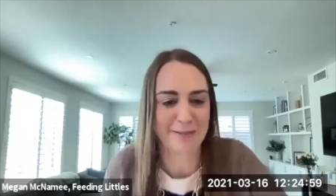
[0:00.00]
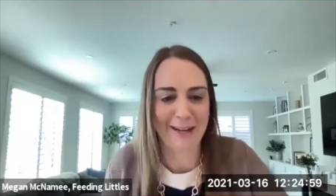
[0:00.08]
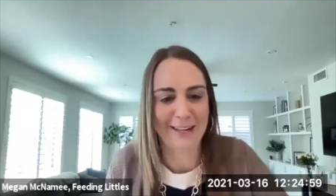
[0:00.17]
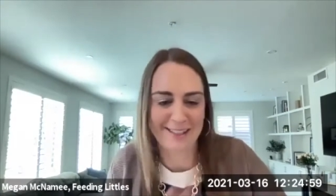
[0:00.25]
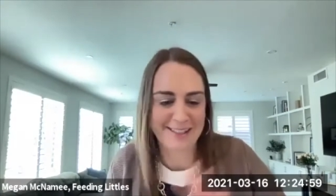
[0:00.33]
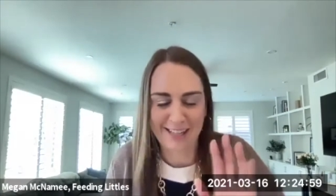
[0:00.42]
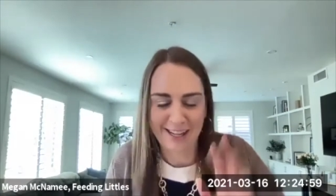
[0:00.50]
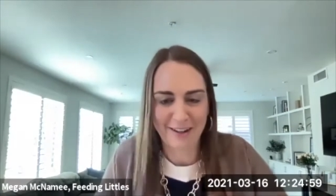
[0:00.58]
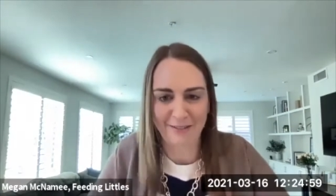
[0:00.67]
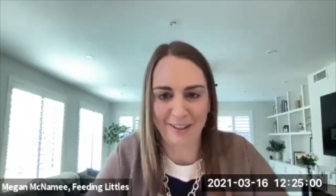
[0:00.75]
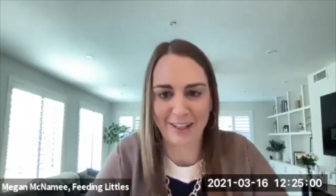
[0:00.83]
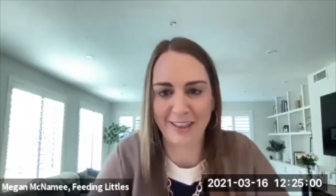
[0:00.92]
writing this down,
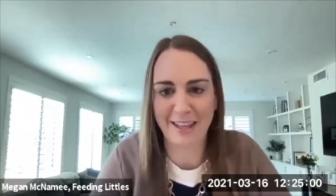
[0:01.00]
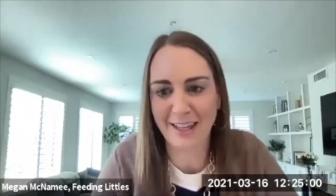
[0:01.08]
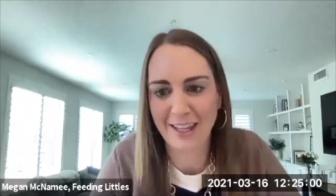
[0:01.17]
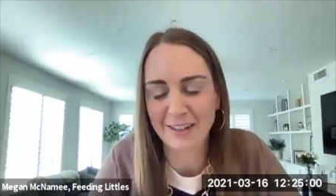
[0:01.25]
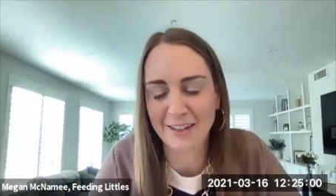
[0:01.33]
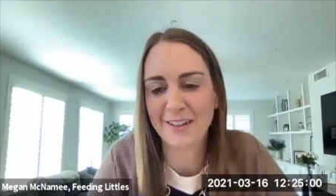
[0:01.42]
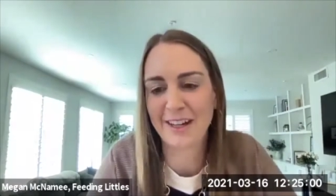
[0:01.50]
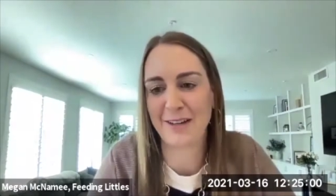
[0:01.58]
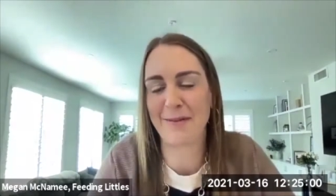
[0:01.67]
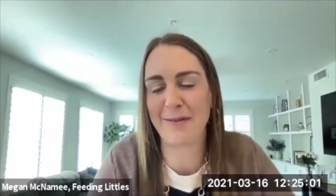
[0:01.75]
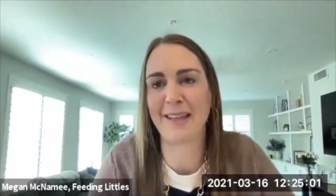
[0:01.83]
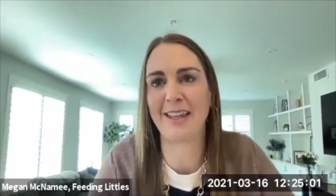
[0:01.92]
Evelyn. Thank you.
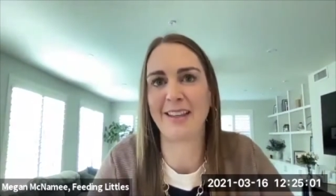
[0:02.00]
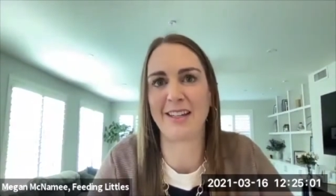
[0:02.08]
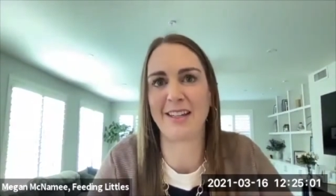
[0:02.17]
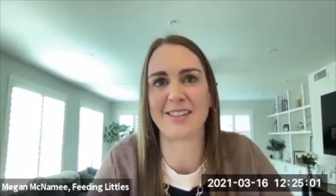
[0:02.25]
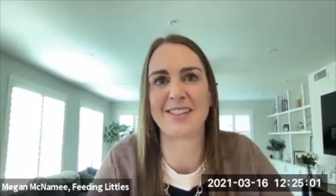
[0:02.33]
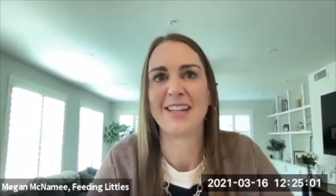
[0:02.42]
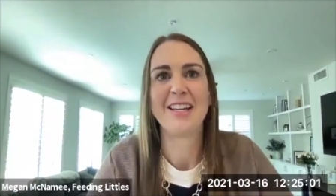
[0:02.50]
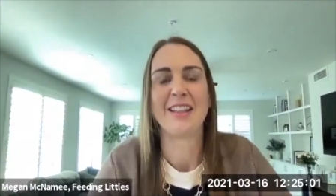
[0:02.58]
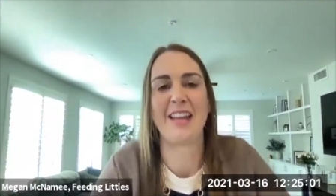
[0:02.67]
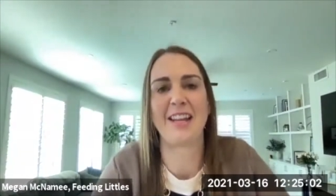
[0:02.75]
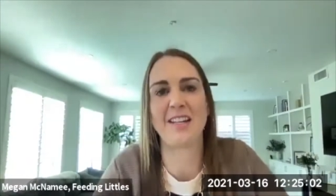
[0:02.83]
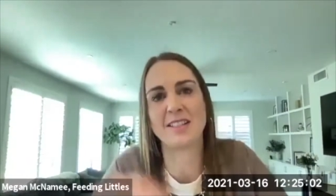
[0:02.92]
Um, yeah. I think that is
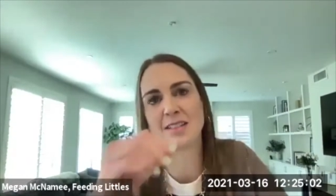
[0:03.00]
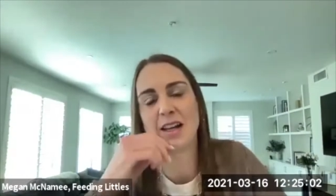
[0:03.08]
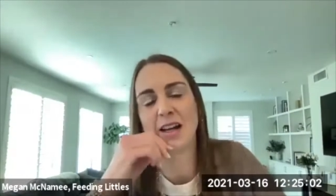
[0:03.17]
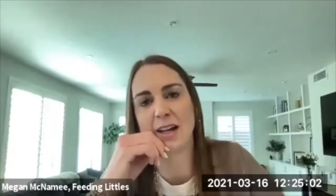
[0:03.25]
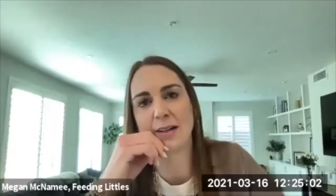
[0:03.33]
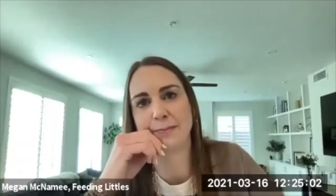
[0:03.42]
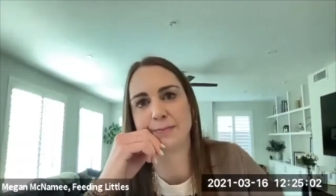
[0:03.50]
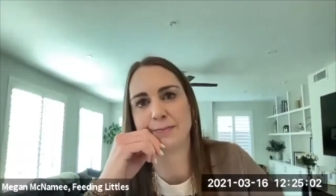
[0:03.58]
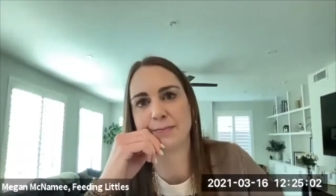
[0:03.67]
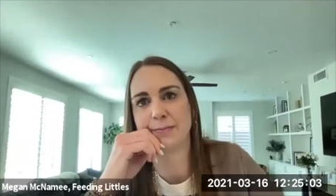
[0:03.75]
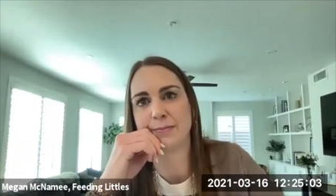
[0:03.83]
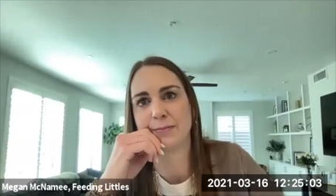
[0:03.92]
that is.
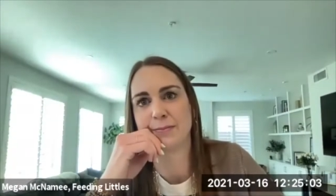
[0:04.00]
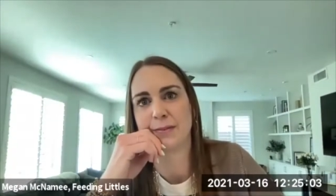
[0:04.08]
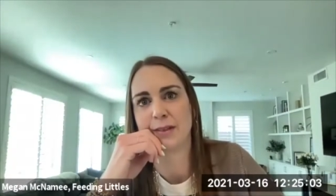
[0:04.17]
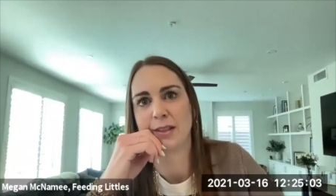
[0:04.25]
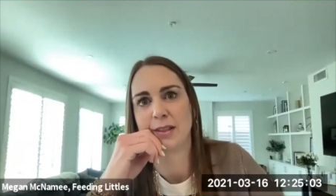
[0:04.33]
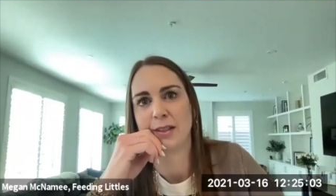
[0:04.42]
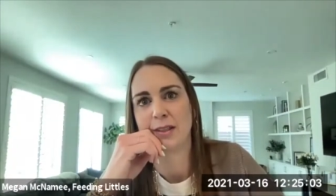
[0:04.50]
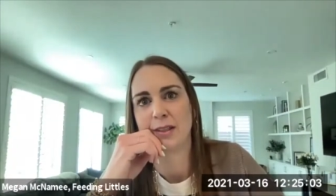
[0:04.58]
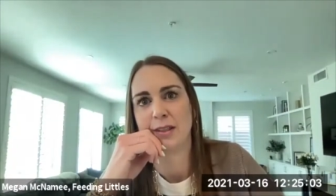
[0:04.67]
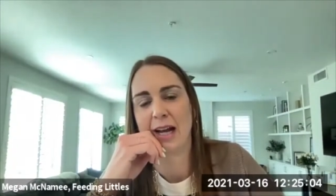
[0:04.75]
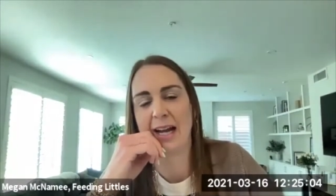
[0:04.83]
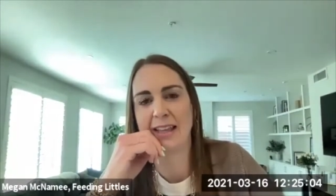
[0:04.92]
Um,
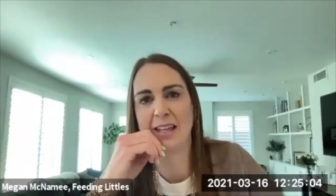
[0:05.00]
I